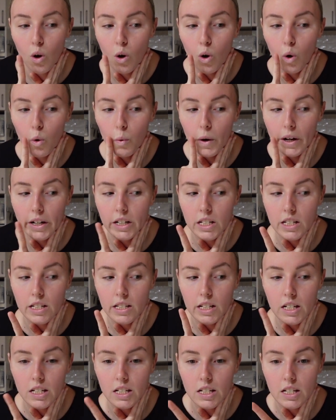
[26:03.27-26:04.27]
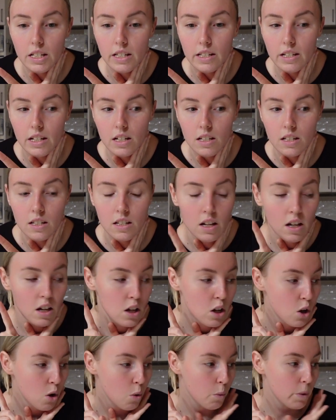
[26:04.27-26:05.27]
or 1:6:6,
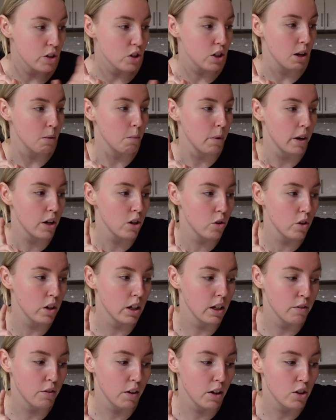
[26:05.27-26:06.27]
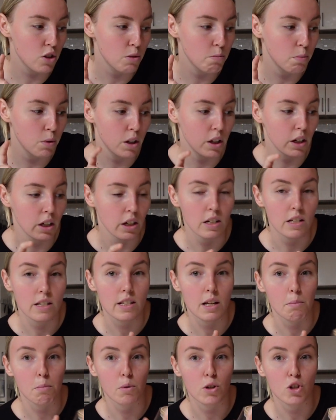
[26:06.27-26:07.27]
which I'm wondering if I should put it in a
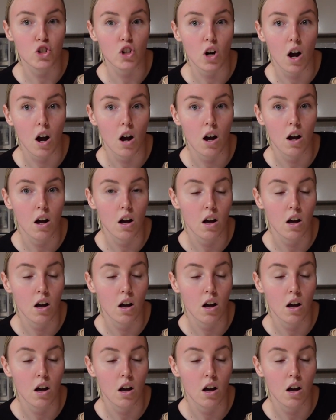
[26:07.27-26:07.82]
separate jar.